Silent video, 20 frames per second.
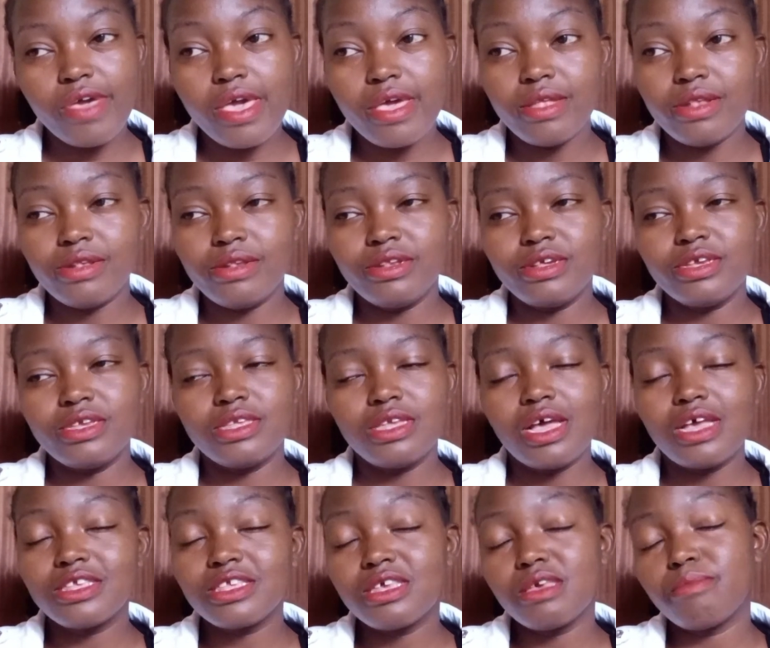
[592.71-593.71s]
and is
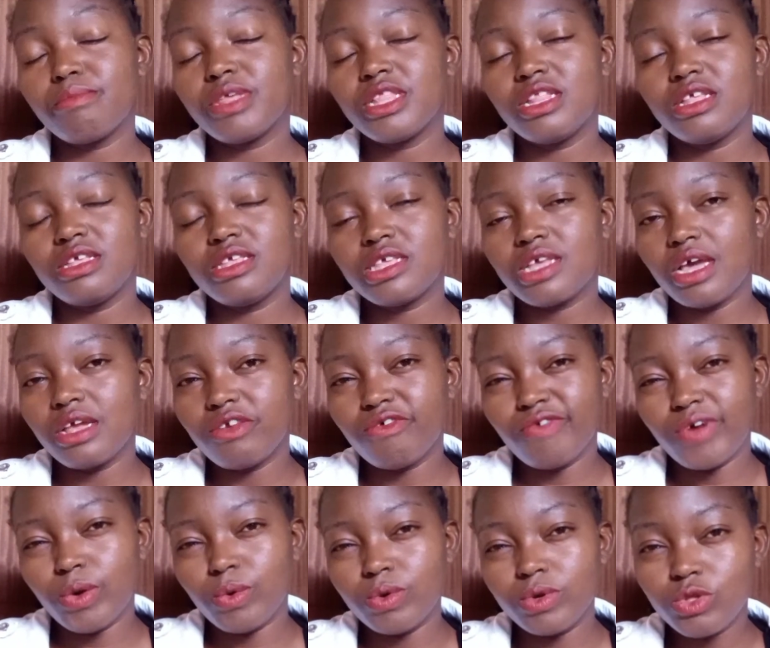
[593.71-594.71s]
asking me this kind of
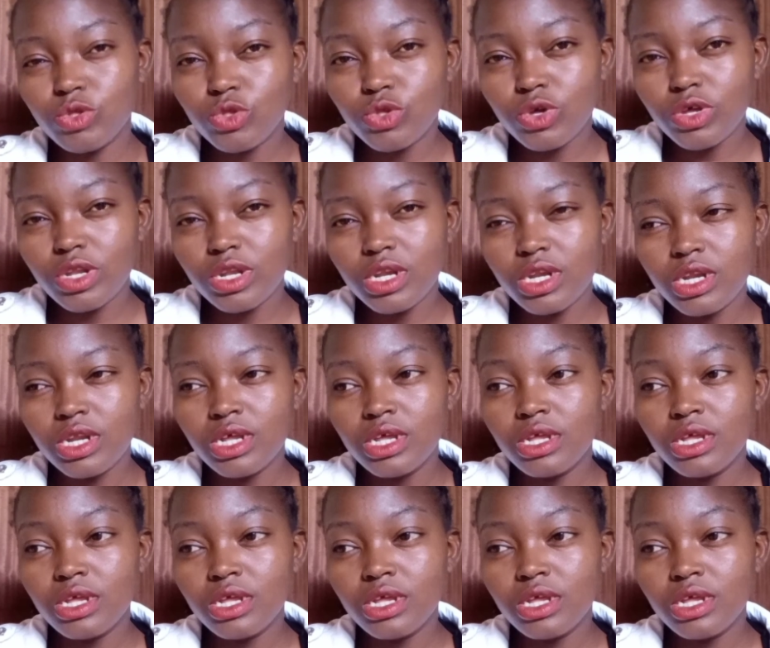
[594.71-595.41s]
a question?